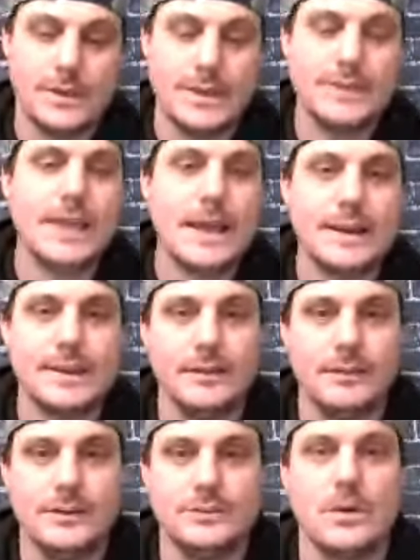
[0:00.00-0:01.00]
Get that
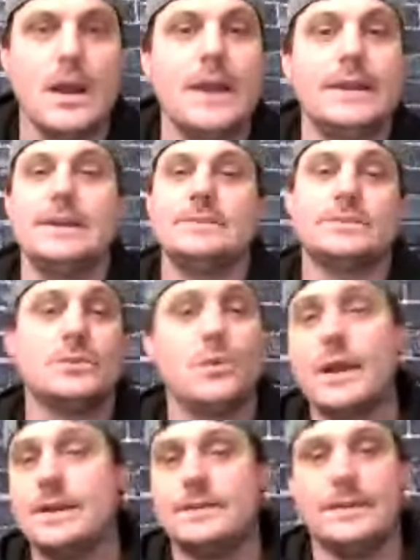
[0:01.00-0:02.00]
Achilles right. It's
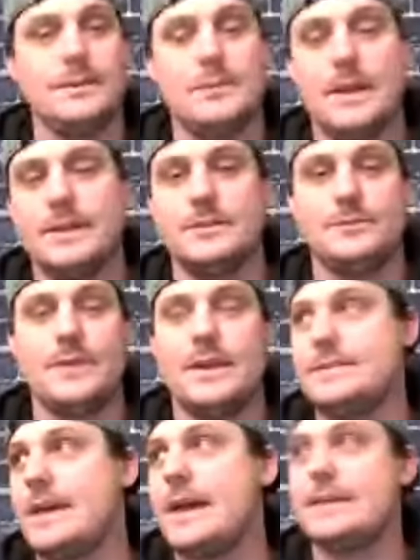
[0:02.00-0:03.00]
great that he made the
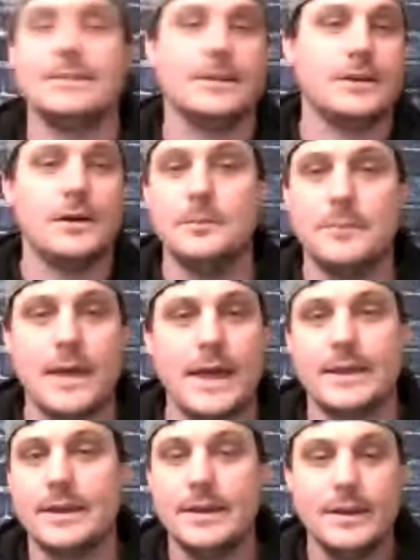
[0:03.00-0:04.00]
fantastic
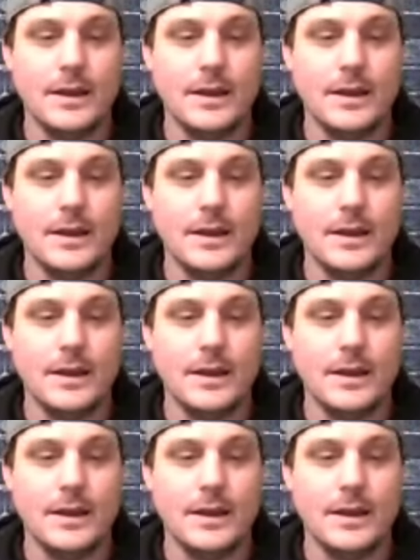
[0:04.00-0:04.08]
comeback